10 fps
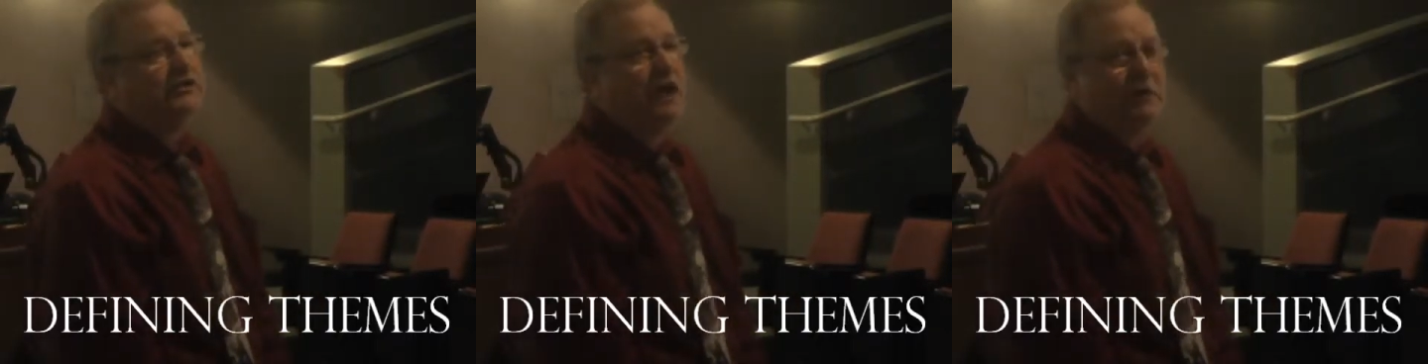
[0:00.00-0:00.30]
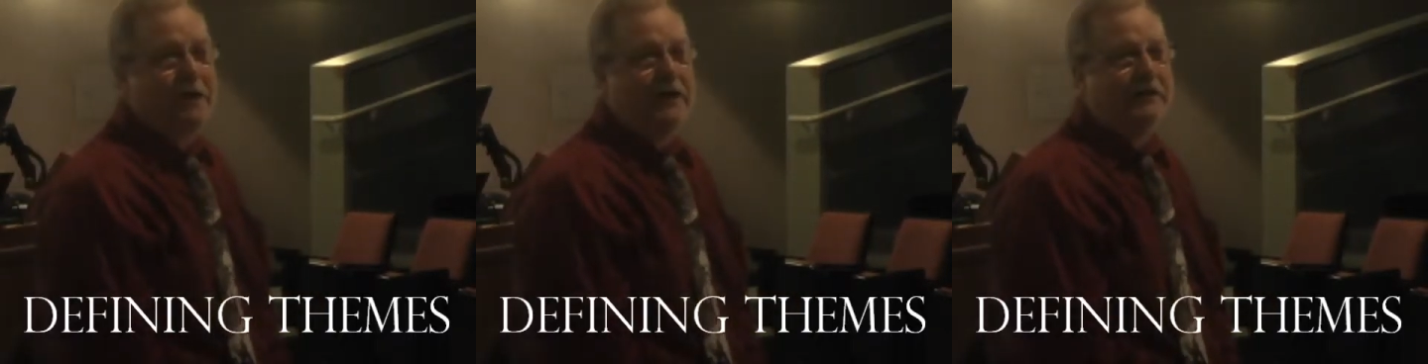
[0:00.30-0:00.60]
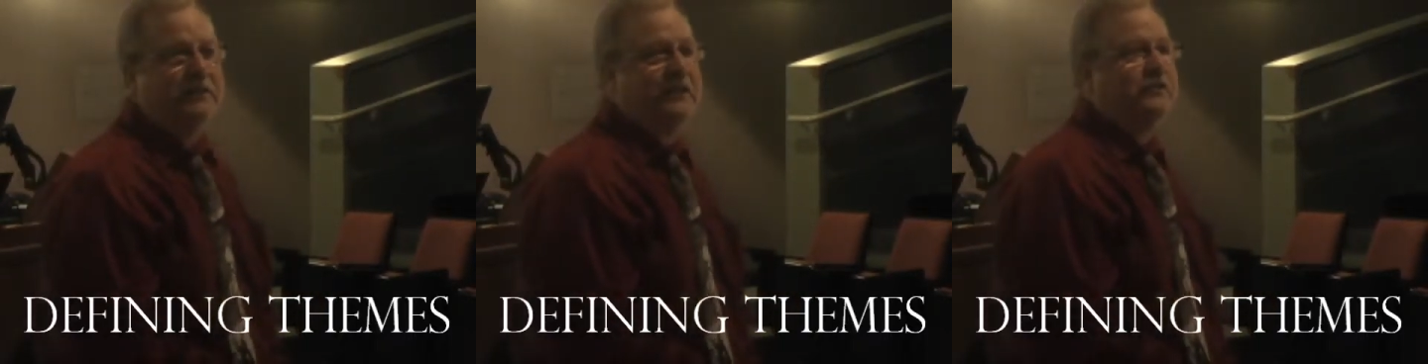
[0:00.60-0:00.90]

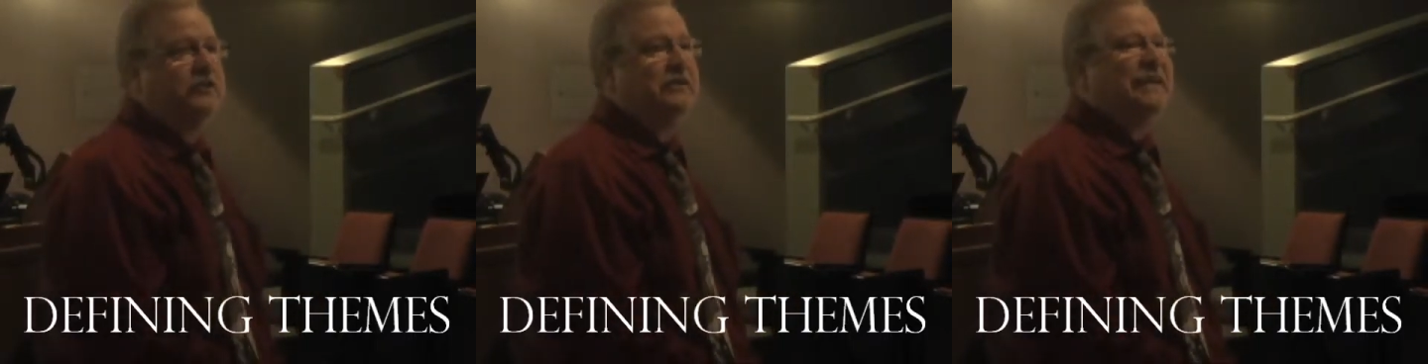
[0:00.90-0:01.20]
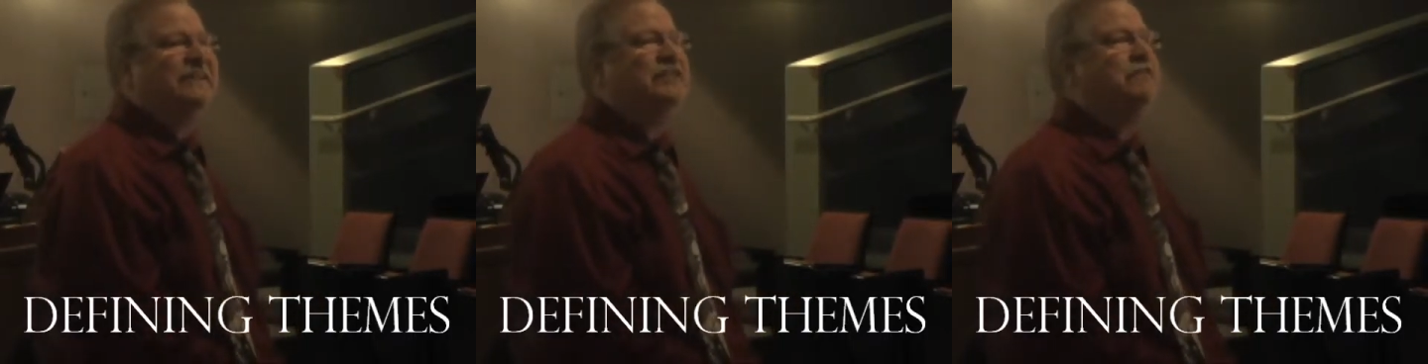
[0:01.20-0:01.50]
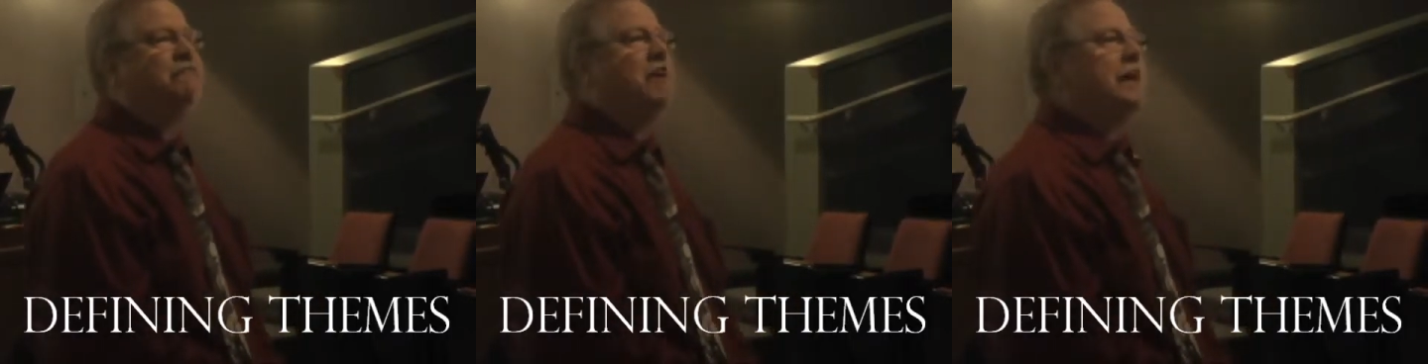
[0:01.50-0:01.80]
automatically science fiction. That's a
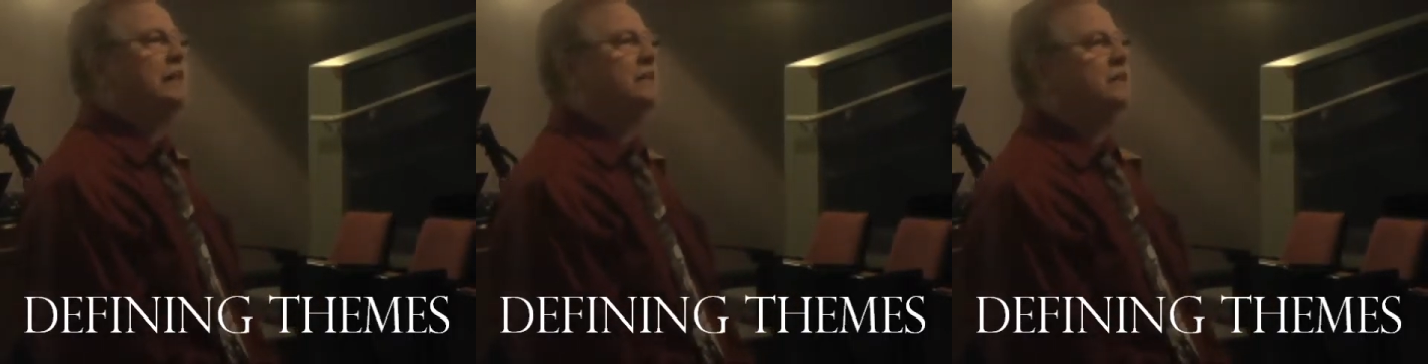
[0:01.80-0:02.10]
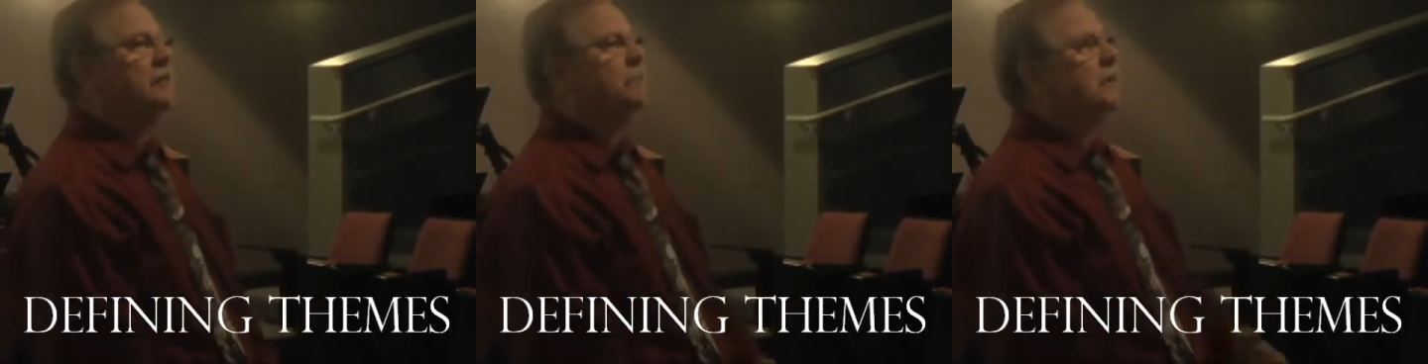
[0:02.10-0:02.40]
defining theme.